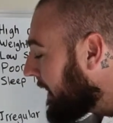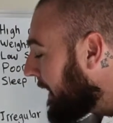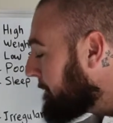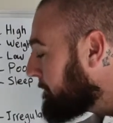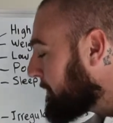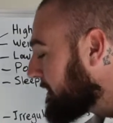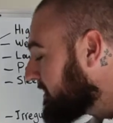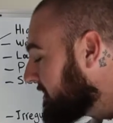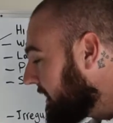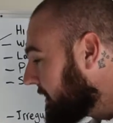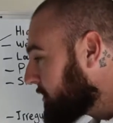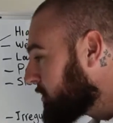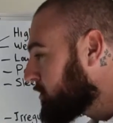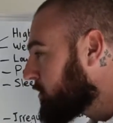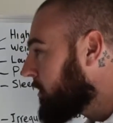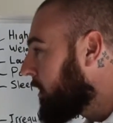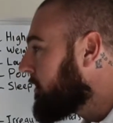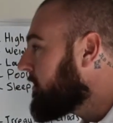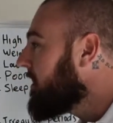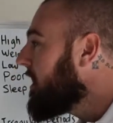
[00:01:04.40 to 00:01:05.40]
and
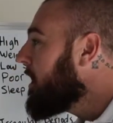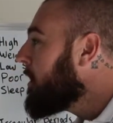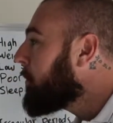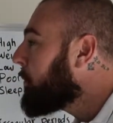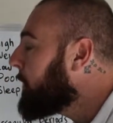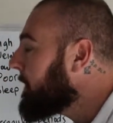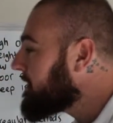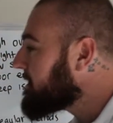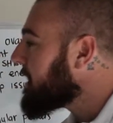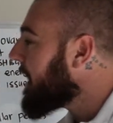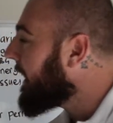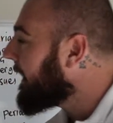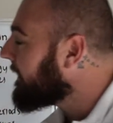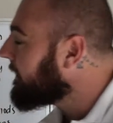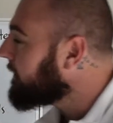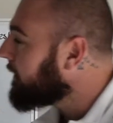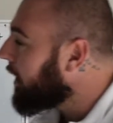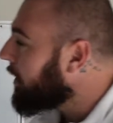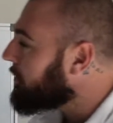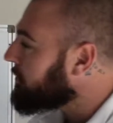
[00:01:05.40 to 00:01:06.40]
progesterone, which are
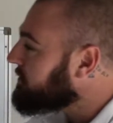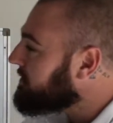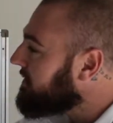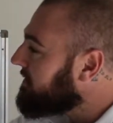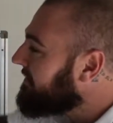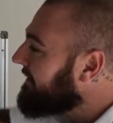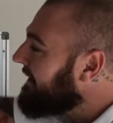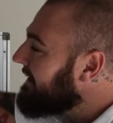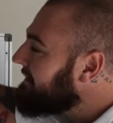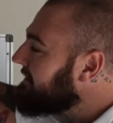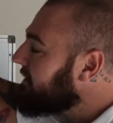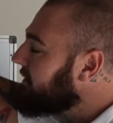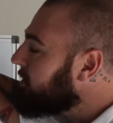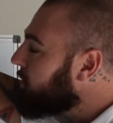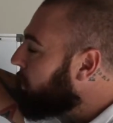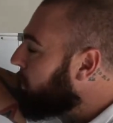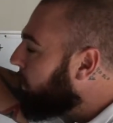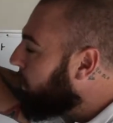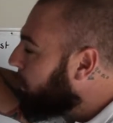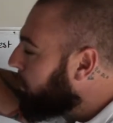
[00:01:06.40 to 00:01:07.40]
low. So these are
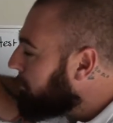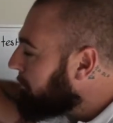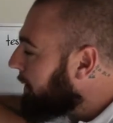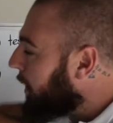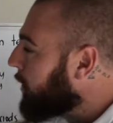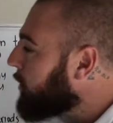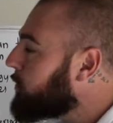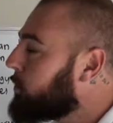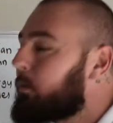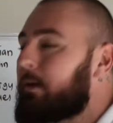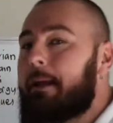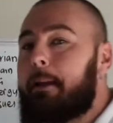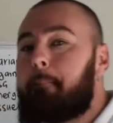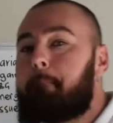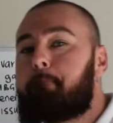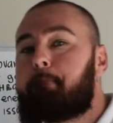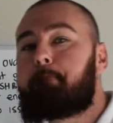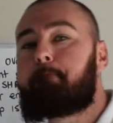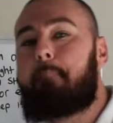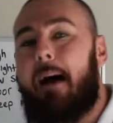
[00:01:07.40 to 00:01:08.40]
your hormonal
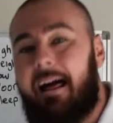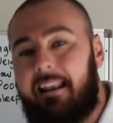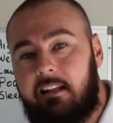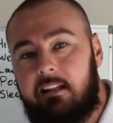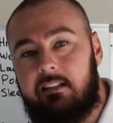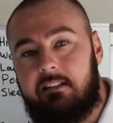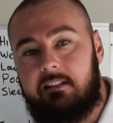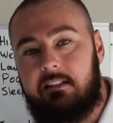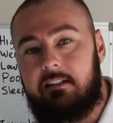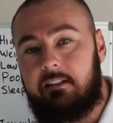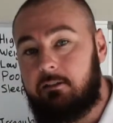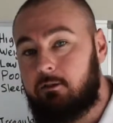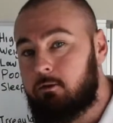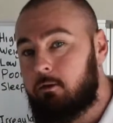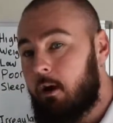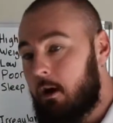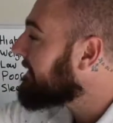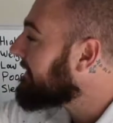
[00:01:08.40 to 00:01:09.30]
imbalances.